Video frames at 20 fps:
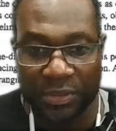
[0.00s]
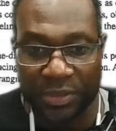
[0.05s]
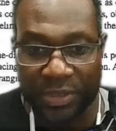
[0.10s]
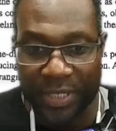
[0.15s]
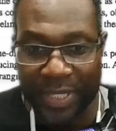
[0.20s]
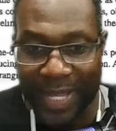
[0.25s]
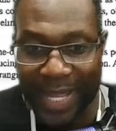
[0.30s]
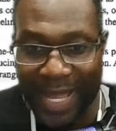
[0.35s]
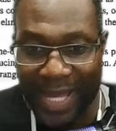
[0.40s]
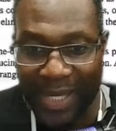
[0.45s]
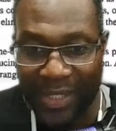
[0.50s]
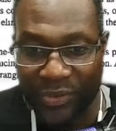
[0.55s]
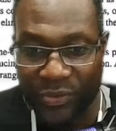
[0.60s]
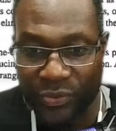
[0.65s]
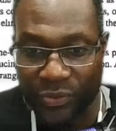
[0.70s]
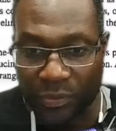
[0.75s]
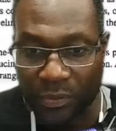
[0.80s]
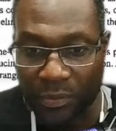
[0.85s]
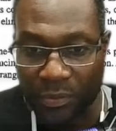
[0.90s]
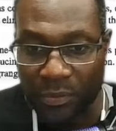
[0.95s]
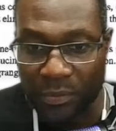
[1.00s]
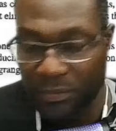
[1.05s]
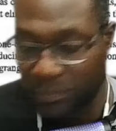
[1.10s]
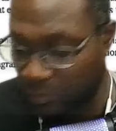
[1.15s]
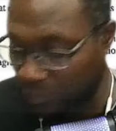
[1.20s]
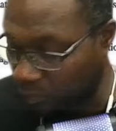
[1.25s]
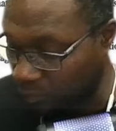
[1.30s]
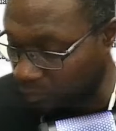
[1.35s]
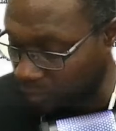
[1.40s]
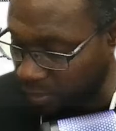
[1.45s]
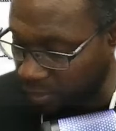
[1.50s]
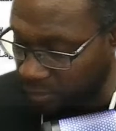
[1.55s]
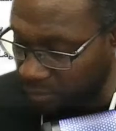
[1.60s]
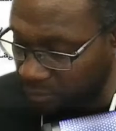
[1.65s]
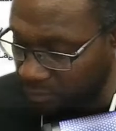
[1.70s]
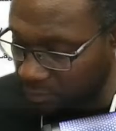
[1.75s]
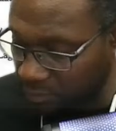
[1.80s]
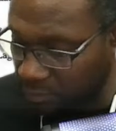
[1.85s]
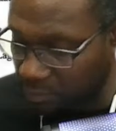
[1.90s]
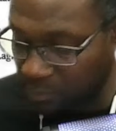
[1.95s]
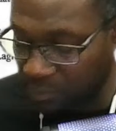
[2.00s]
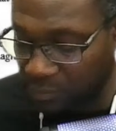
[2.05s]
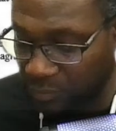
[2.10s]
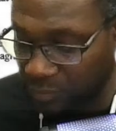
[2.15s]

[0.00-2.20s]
is the actual one.